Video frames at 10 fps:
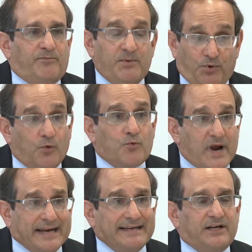people will
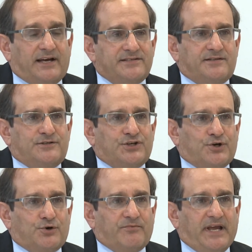recognize the
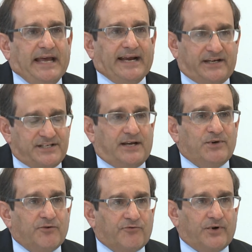term
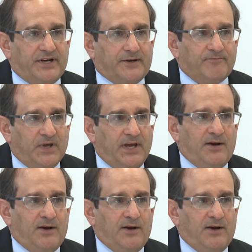academic freedom,